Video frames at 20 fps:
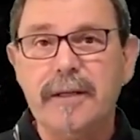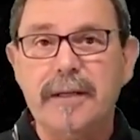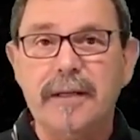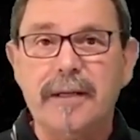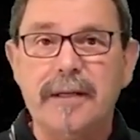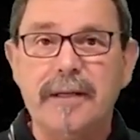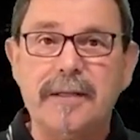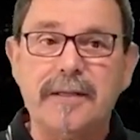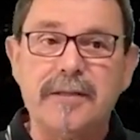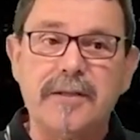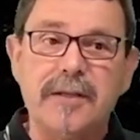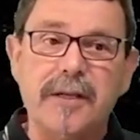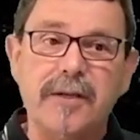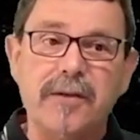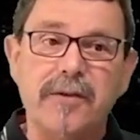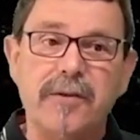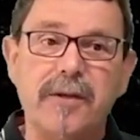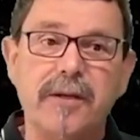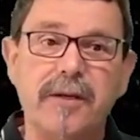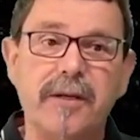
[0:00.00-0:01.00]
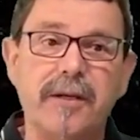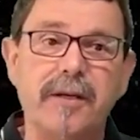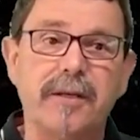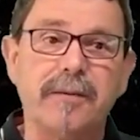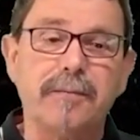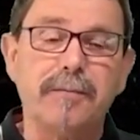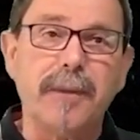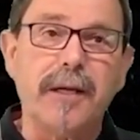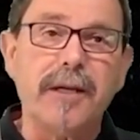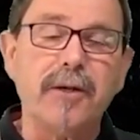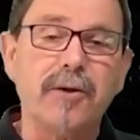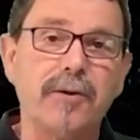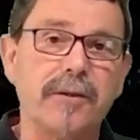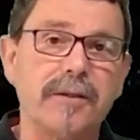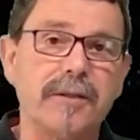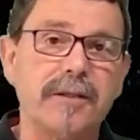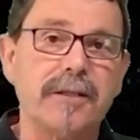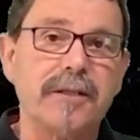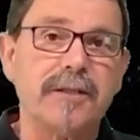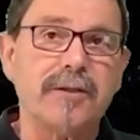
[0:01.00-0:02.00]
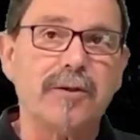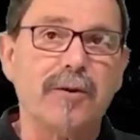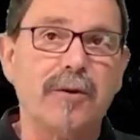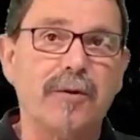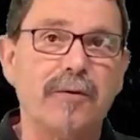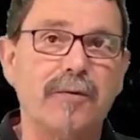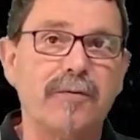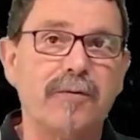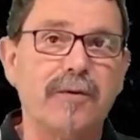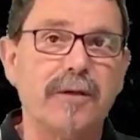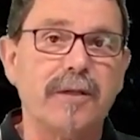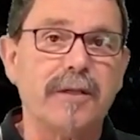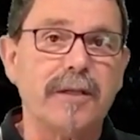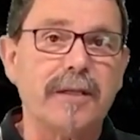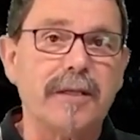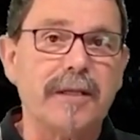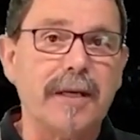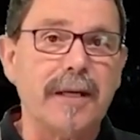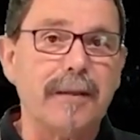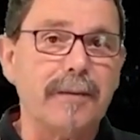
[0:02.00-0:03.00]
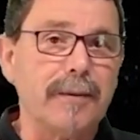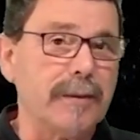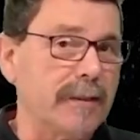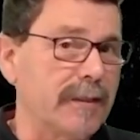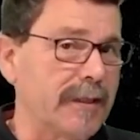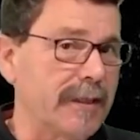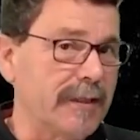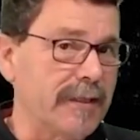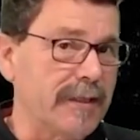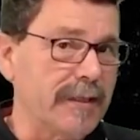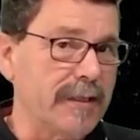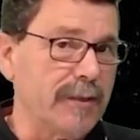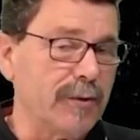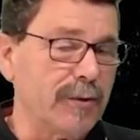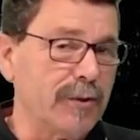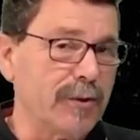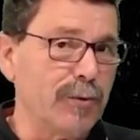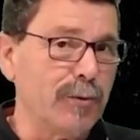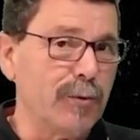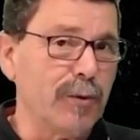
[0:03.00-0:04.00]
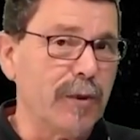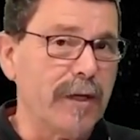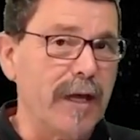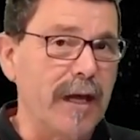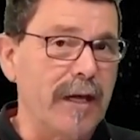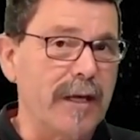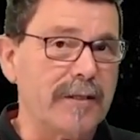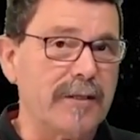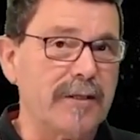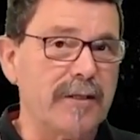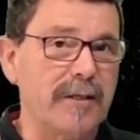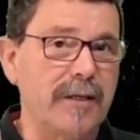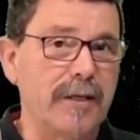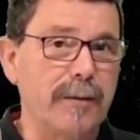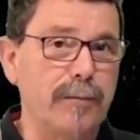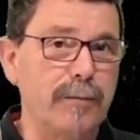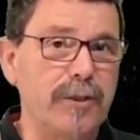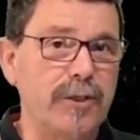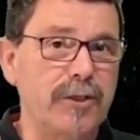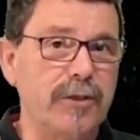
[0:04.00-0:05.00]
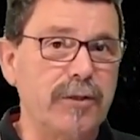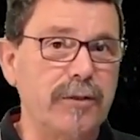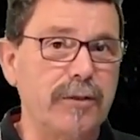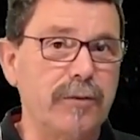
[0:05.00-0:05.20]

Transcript: let's say, the main content of CO2 gas emission